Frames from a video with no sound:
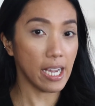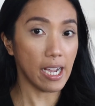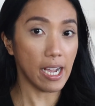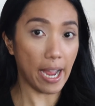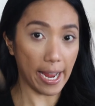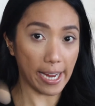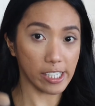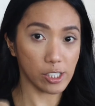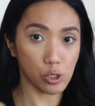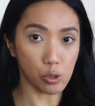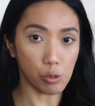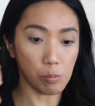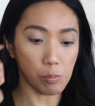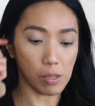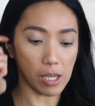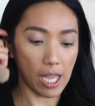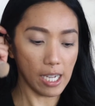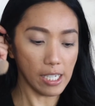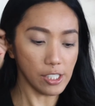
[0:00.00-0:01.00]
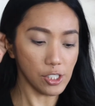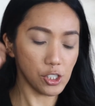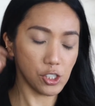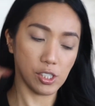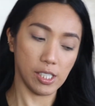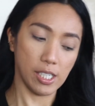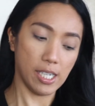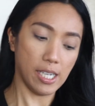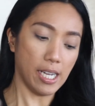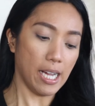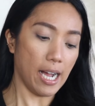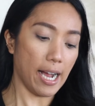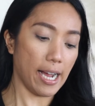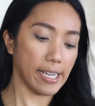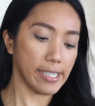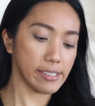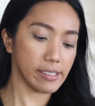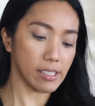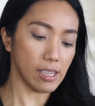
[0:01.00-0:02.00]
actual blush.
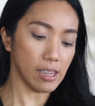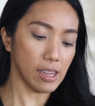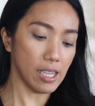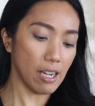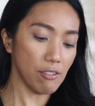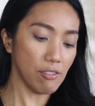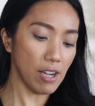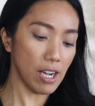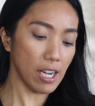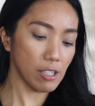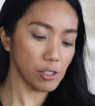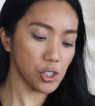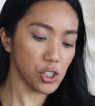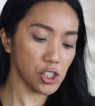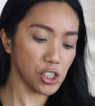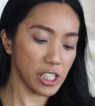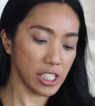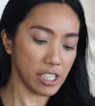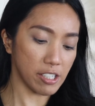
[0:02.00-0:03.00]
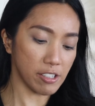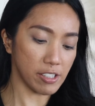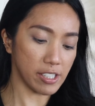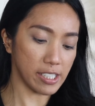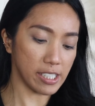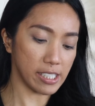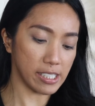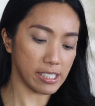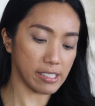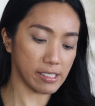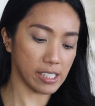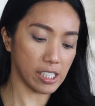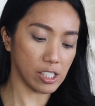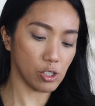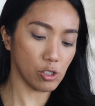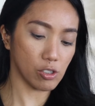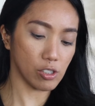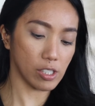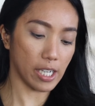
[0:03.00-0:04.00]
I love how sheer it is,
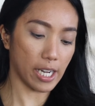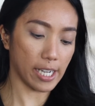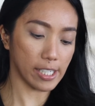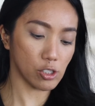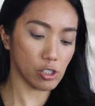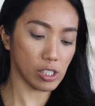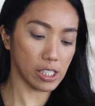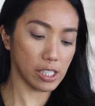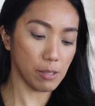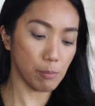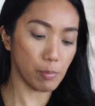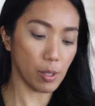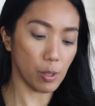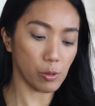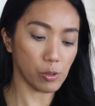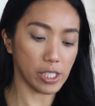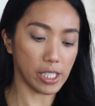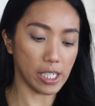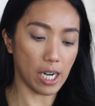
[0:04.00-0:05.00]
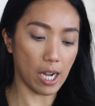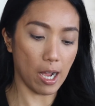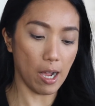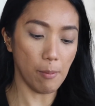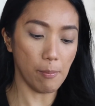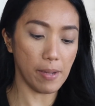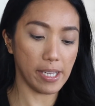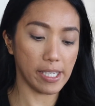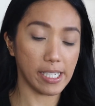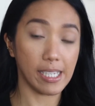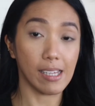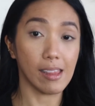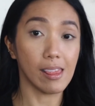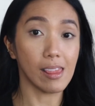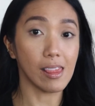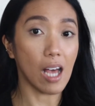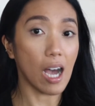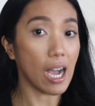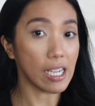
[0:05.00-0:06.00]
and you could actually build it up and it
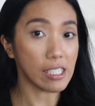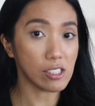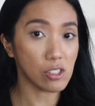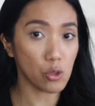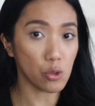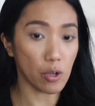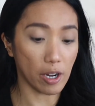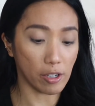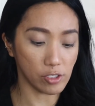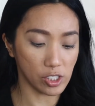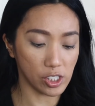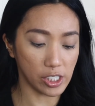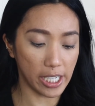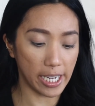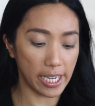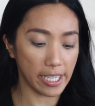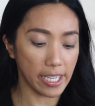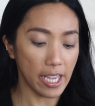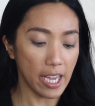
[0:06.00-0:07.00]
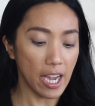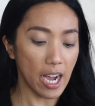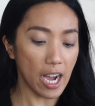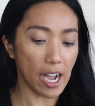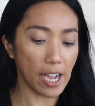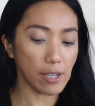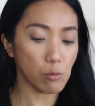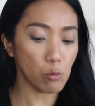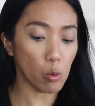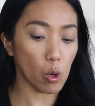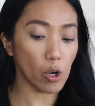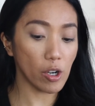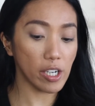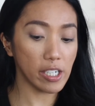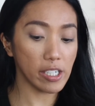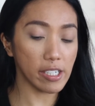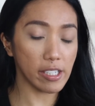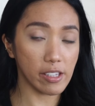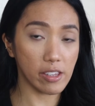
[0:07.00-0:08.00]
lasts throughout the day. I
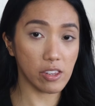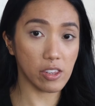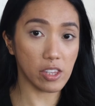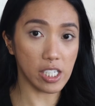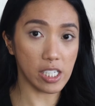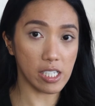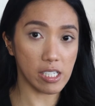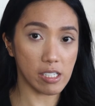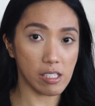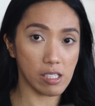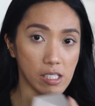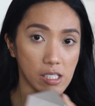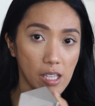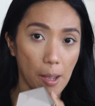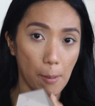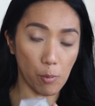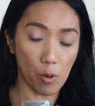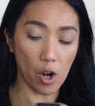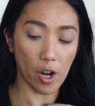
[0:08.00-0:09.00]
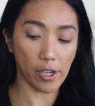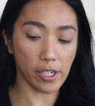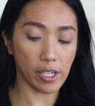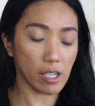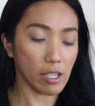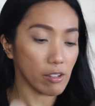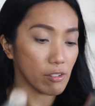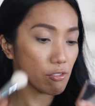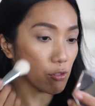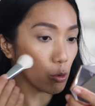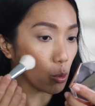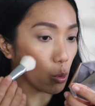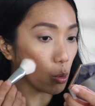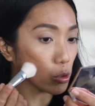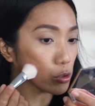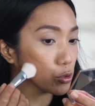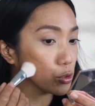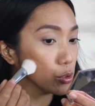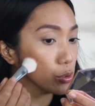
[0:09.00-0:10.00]
wore this product
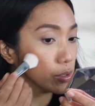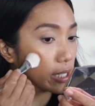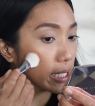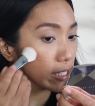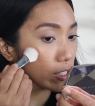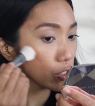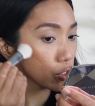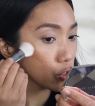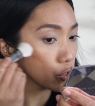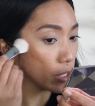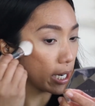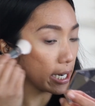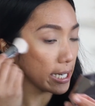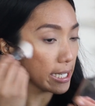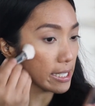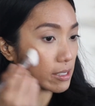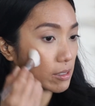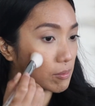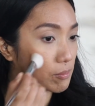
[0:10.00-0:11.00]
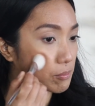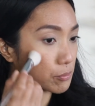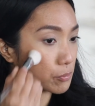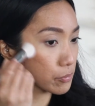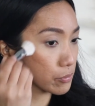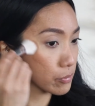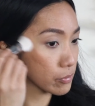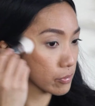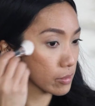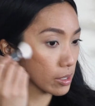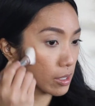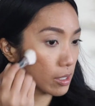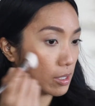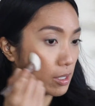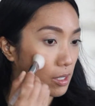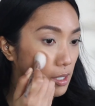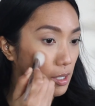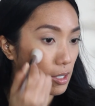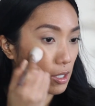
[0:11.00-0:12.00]
for 2 days straight
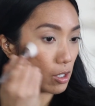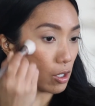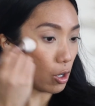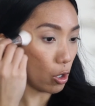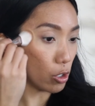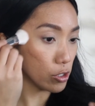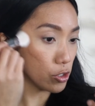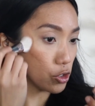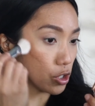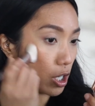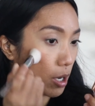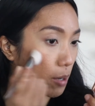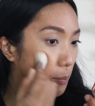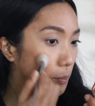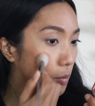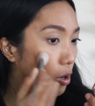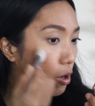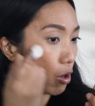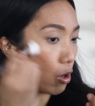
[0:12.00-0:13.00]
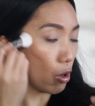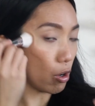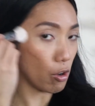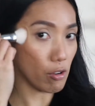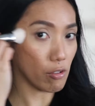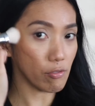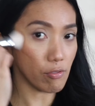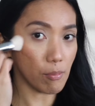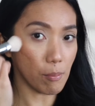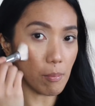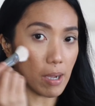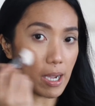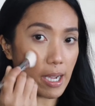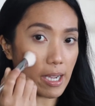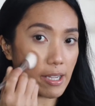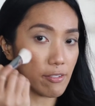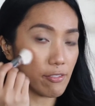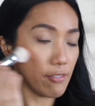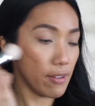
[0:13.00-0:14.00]
on top of
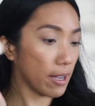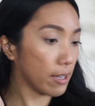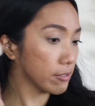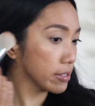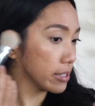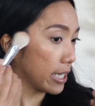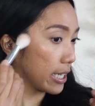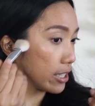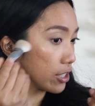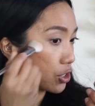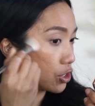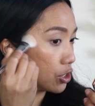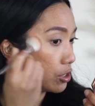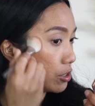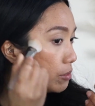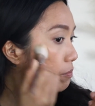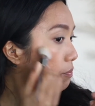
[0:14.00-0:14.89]
my foundation,